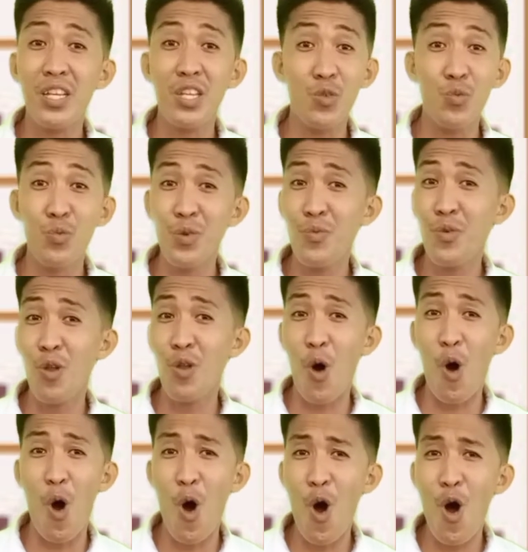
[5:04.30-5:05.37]
that we will
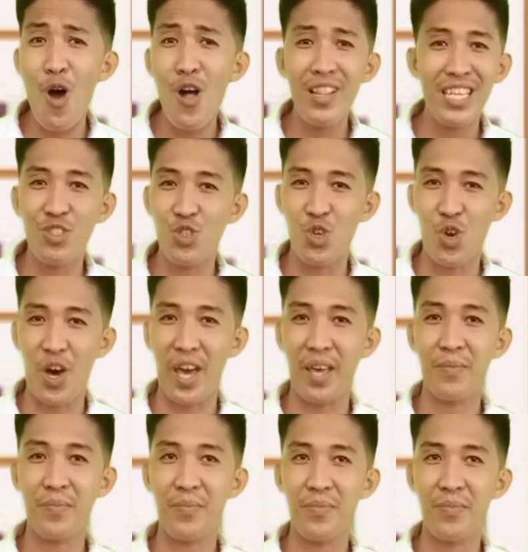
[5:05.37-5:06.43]
all enjoy.
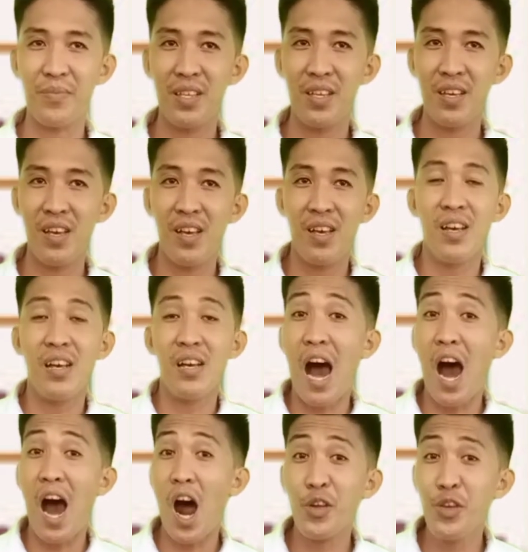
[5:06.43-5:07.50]

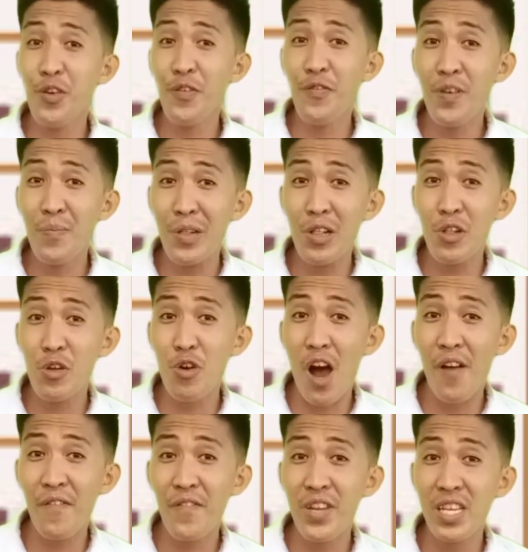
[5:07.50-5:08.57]
Are you familiar
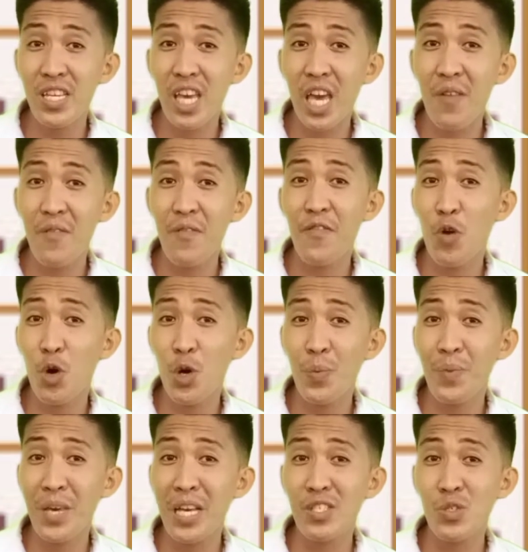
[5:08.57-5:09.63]
of the game
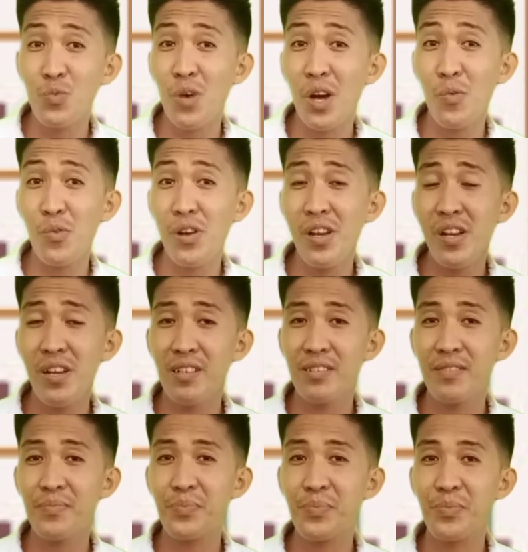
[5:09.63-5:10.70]
4 Pigs 1 Word?
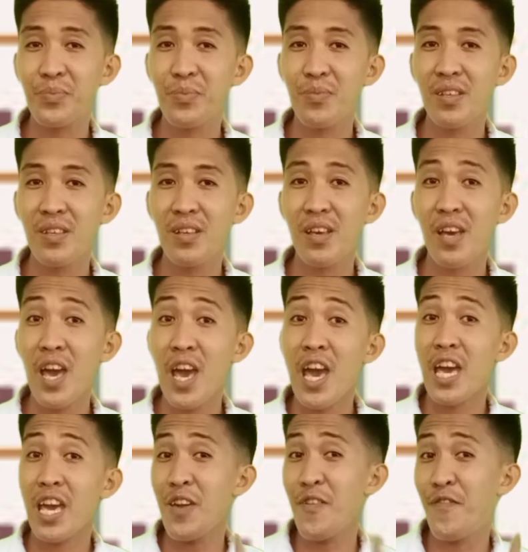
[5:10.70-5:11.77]

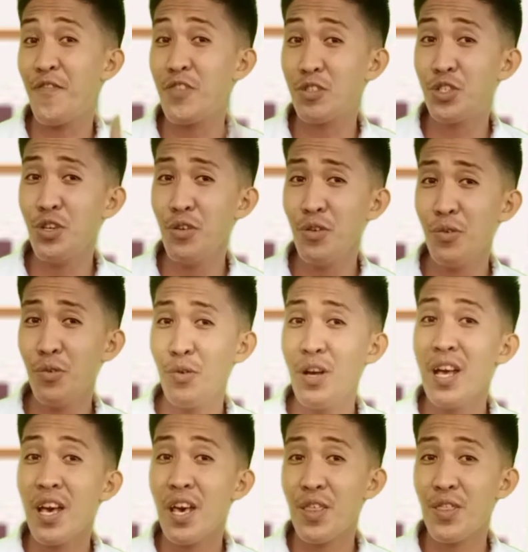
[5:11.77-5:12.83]
If you do,
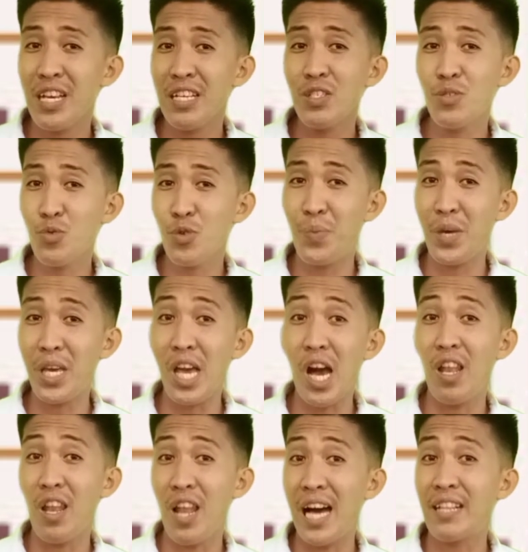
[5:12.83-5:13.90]
this would be
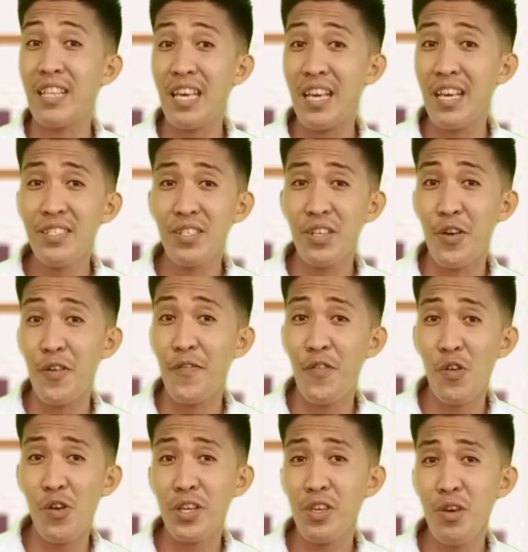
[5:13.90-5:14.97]
a lot easier
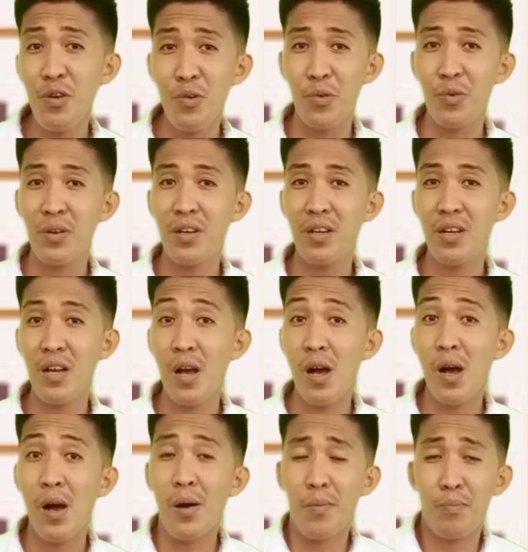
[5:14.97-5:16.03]
for you.
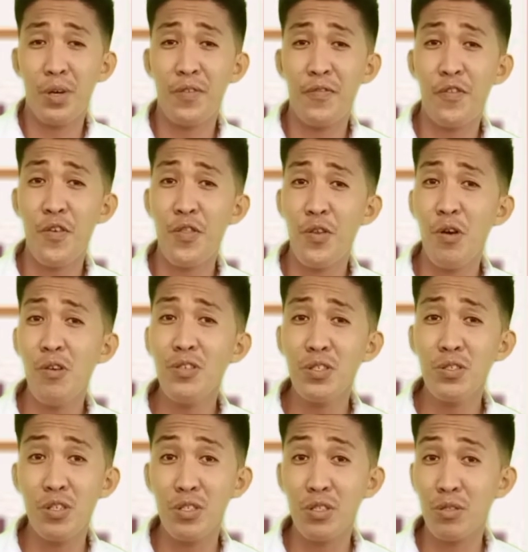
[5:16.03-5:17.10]
But for
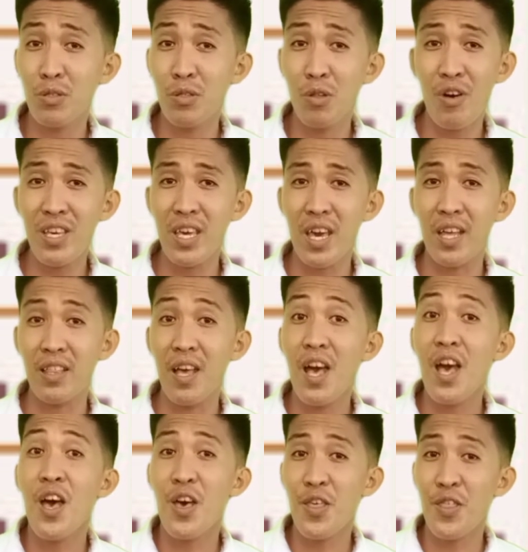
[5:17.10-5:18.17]
those who don't know yet,
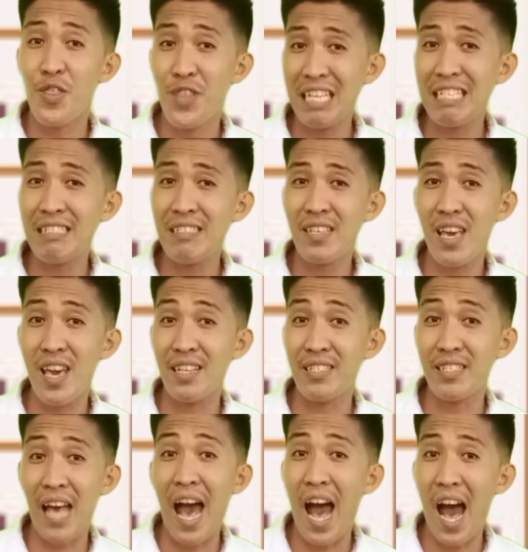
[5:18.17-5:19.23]
this
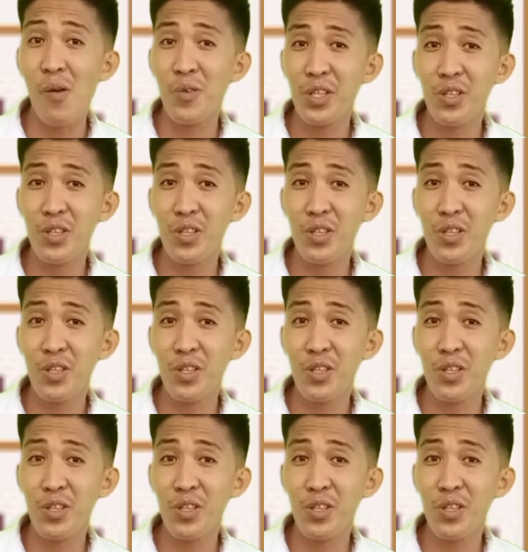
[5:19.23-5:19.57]
is how it